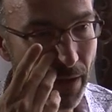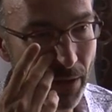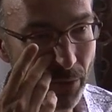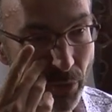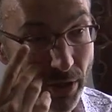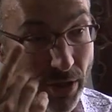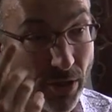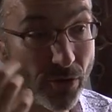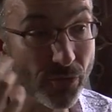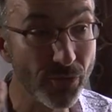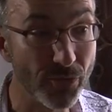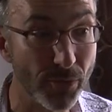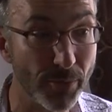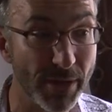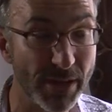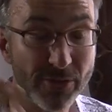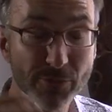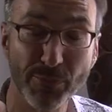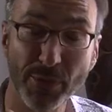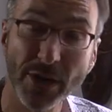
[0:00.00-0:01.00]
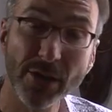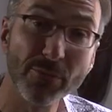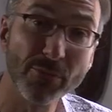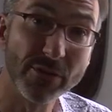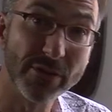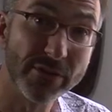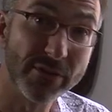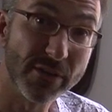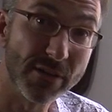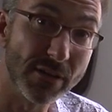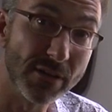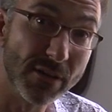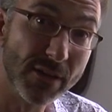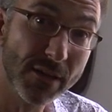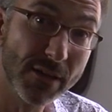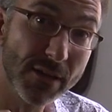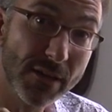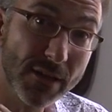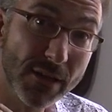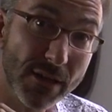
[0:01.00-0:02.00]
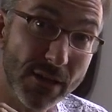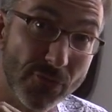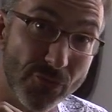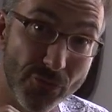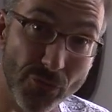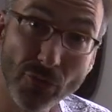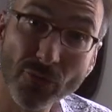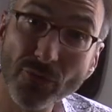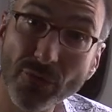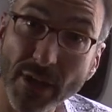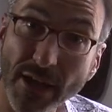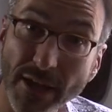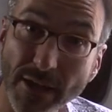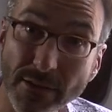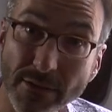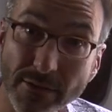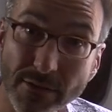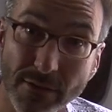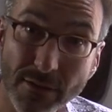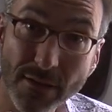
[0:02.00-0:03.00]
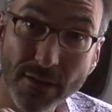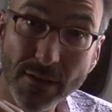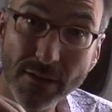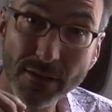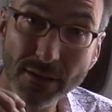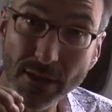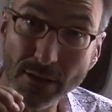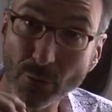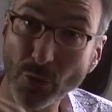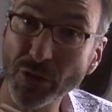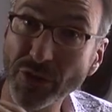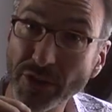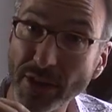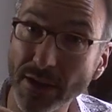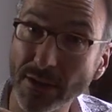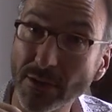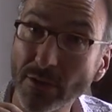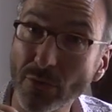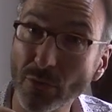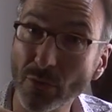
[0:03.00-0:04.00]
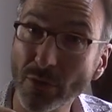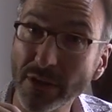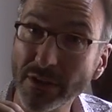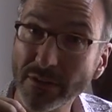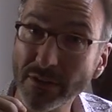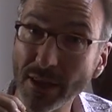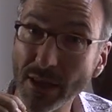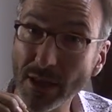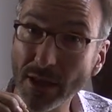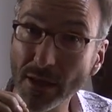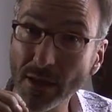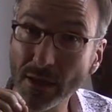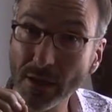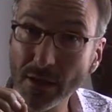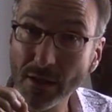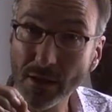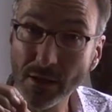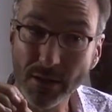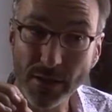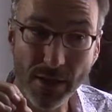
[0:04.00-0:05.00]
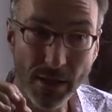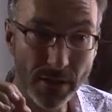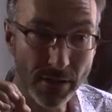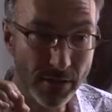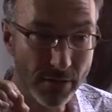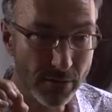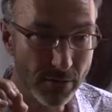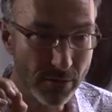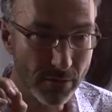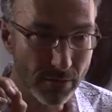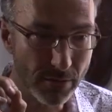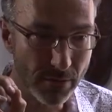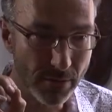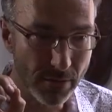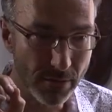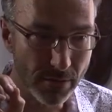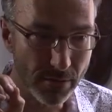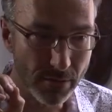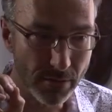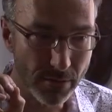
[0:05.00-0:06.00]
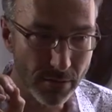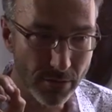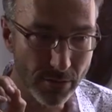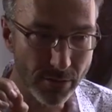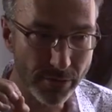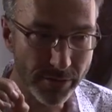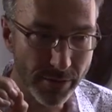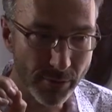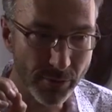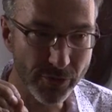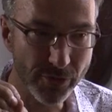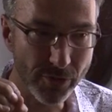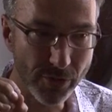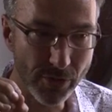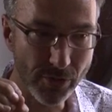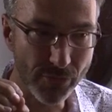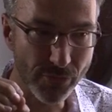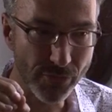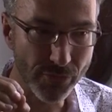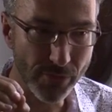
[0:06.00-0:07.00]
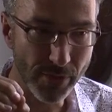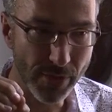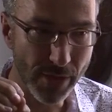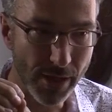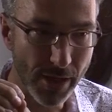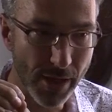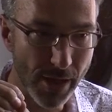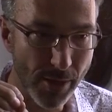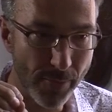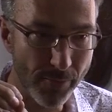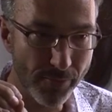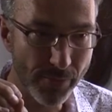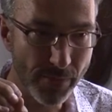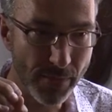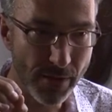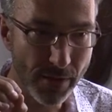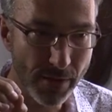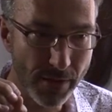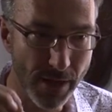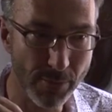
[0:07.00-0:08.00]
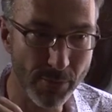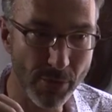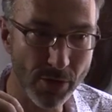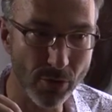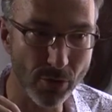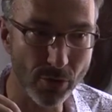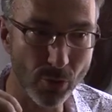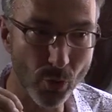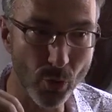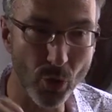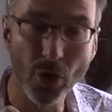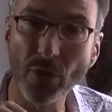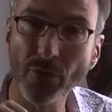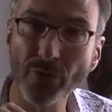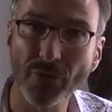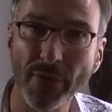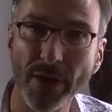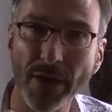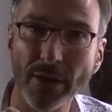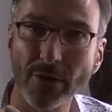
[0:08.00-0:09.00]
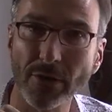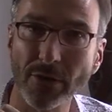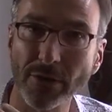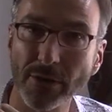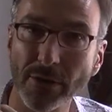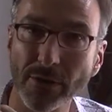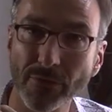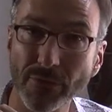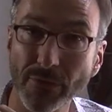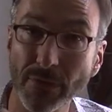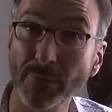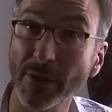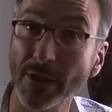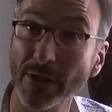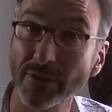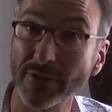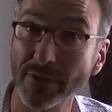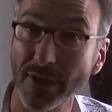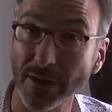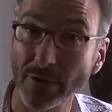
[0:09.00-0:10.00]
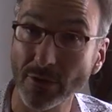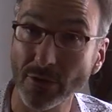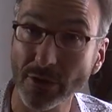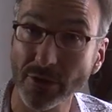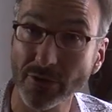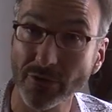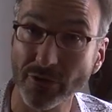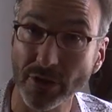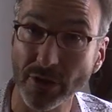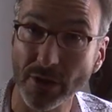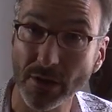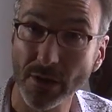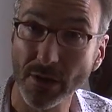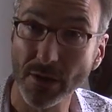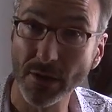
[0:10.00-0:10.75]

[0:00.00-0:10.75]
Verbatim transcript: And we know from experiments in, in fruit flies that what they do is they, they do some sort of um, chemical warfare on the female psychology.